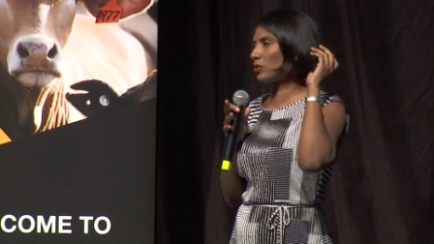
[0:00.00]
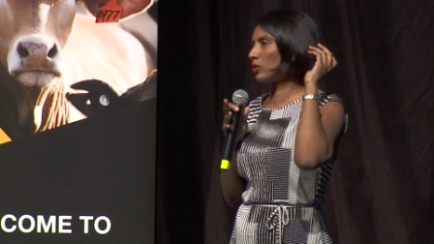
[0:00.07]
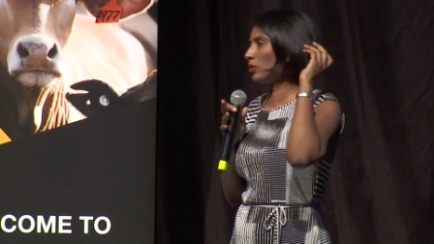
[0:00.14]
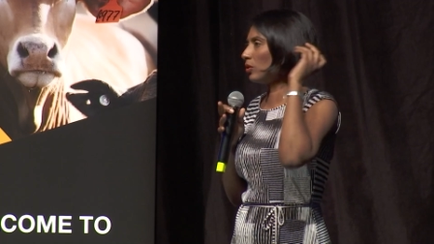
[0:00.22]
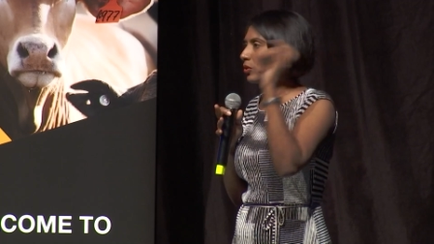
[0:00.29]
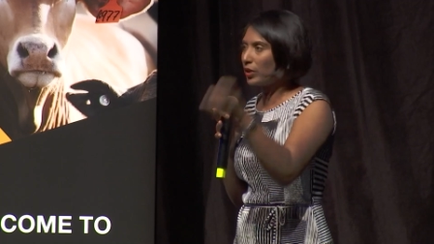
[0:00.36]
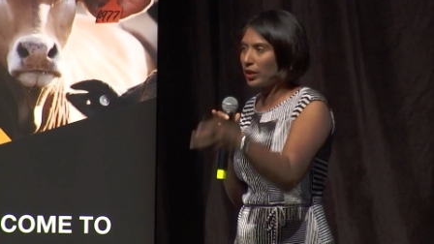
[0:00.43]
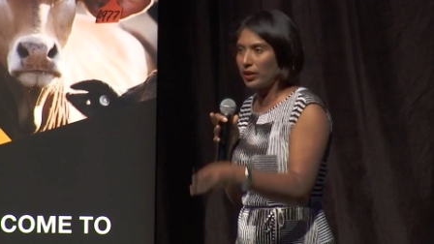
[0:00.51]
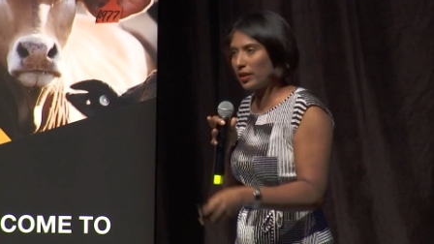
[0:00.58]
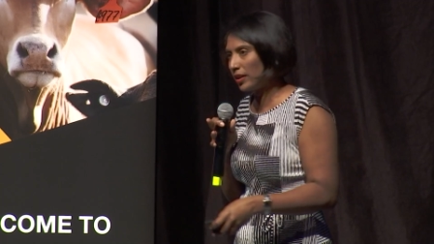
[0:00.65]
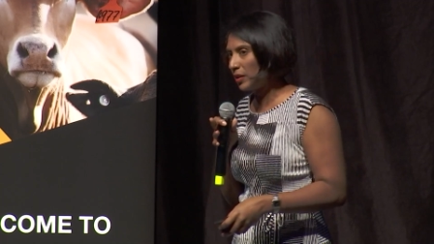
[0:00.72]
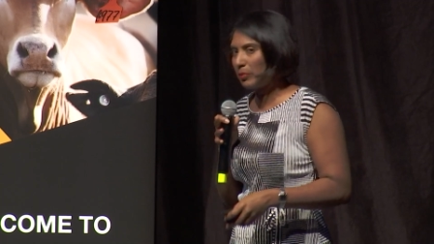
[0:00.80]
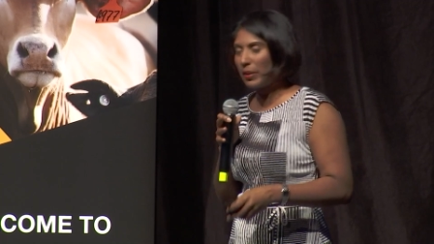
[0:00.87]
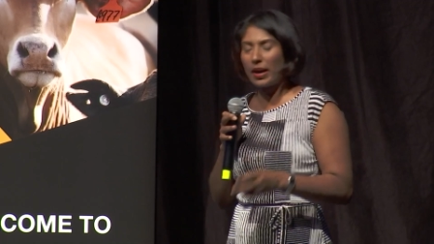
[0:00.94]
or looking
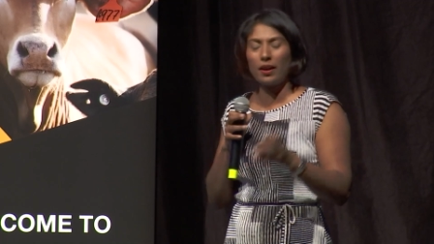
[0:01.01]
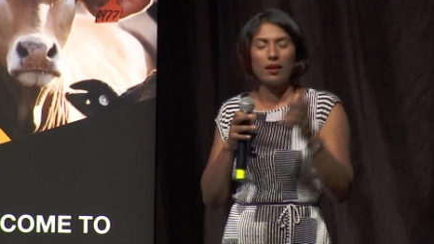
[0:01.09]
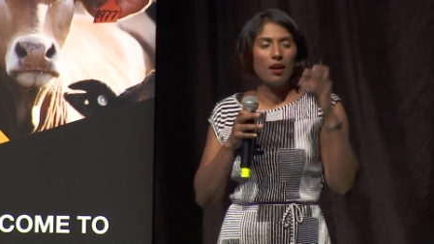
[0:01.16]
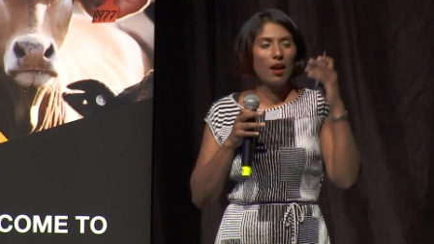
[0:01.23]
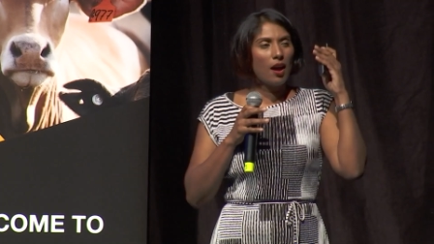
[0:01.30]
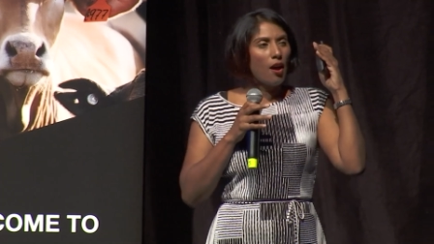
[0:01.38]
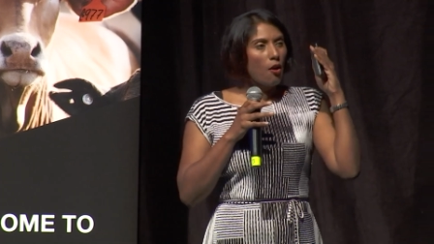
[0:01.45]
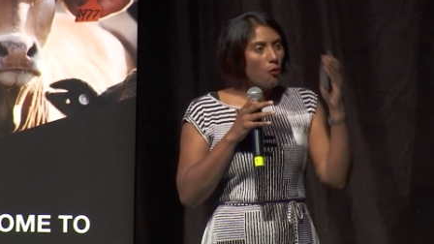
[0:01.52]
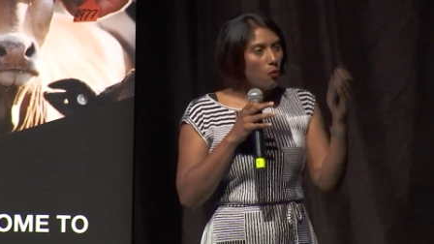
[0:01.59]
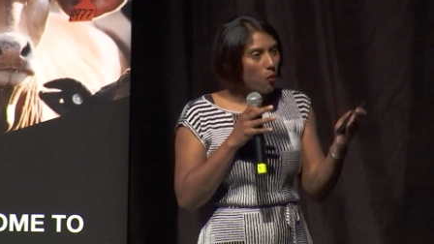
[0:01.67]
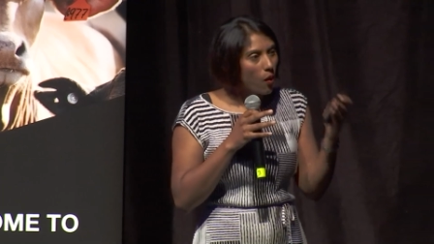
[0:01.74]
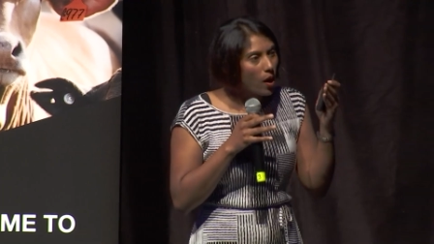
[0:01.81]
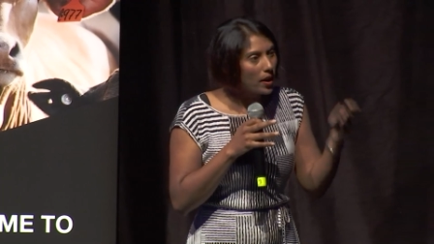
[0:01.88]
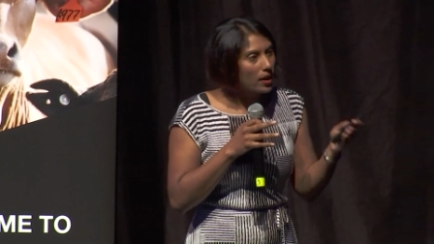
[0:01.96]
at that pen,
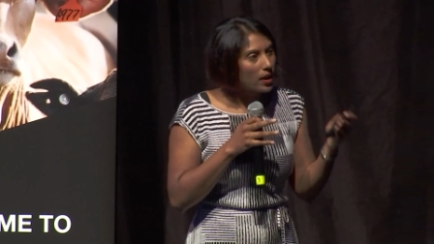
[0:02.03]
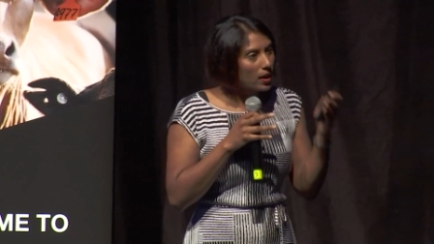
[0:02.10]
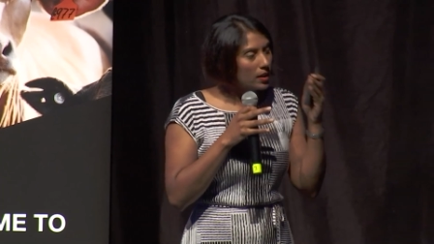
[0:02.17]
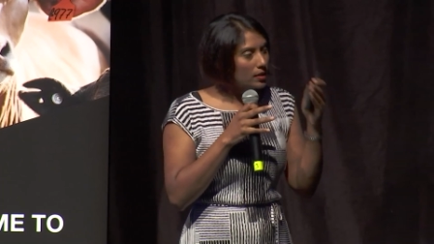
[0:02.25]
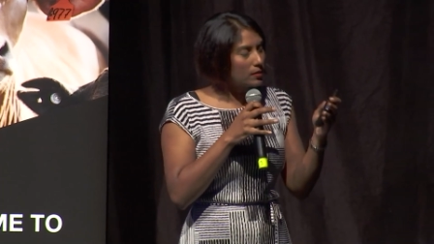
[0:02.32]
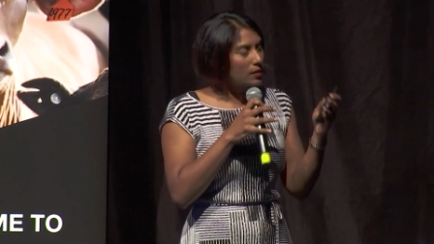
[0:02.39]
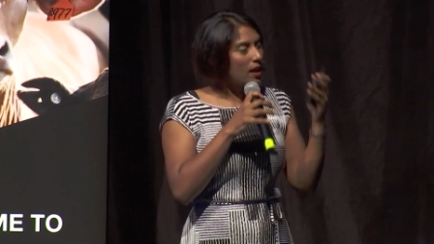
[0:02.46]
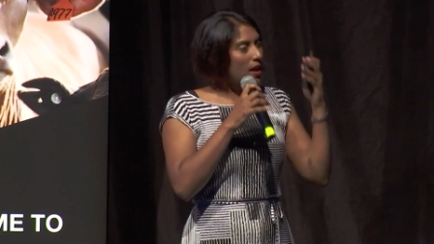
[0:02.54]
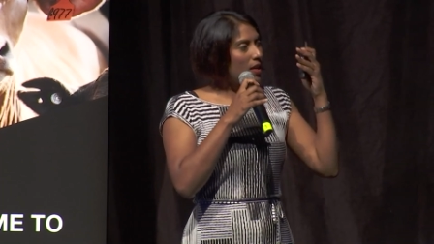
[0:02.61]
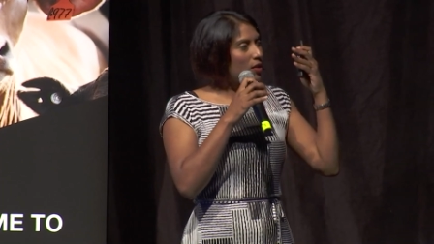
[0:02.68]
what is